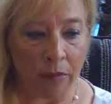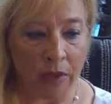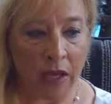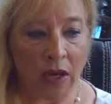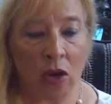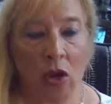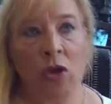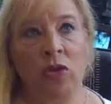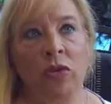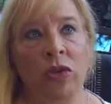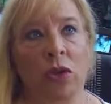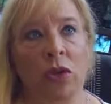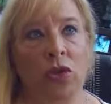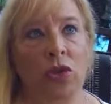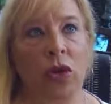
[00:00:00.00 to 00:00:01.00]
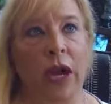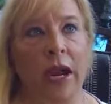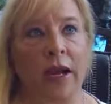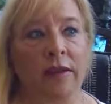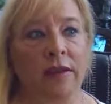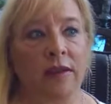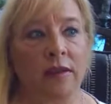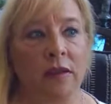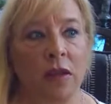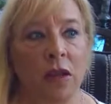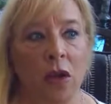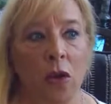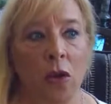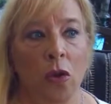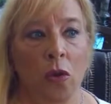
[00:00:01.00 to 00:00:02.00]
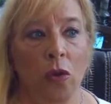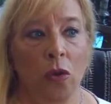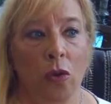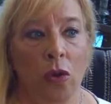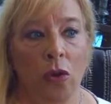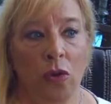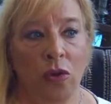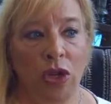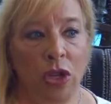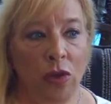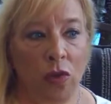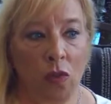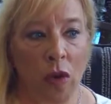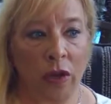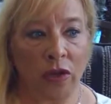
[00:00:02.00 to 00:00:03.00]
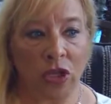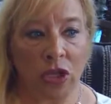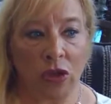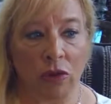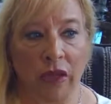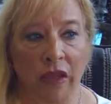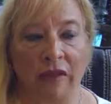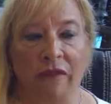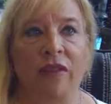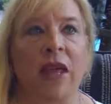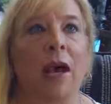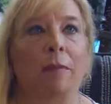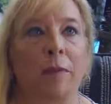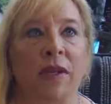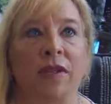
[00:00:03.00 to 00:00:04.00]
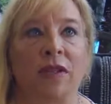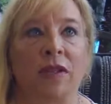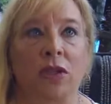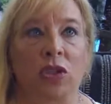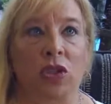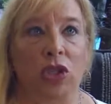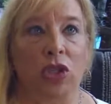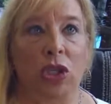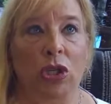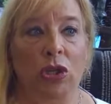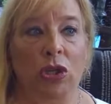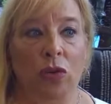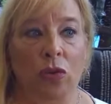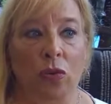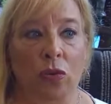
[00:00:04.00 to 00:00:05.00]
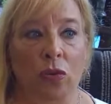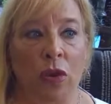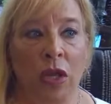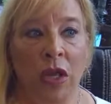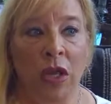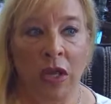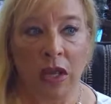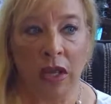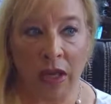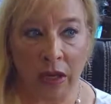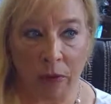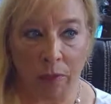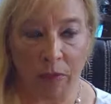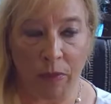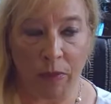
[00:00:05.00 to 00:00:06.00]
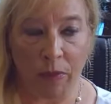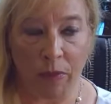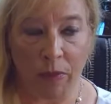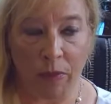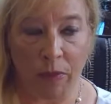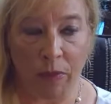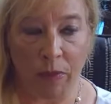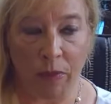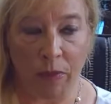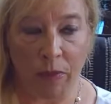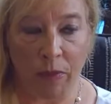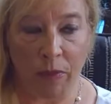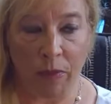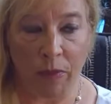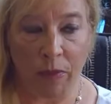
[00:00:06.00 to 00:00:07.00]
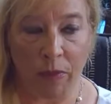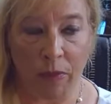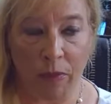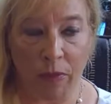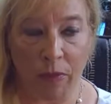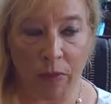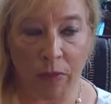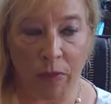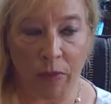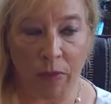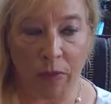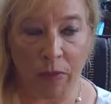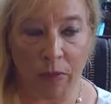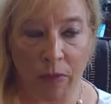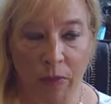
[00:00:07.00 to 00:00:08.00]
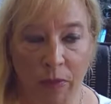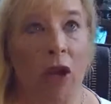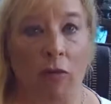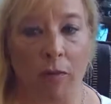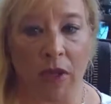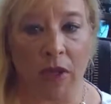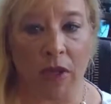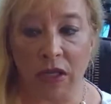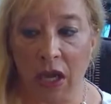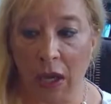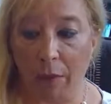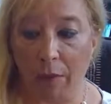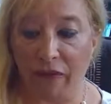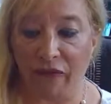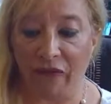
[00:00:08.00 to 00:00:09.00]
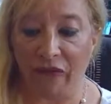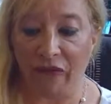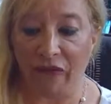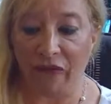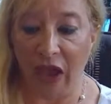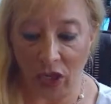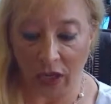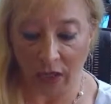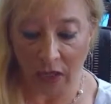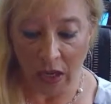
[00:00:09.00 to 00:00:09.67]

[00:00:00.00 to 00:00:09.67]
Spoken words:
It also tracks who do you want to give that business to in a business succession or a retirement type of fashion.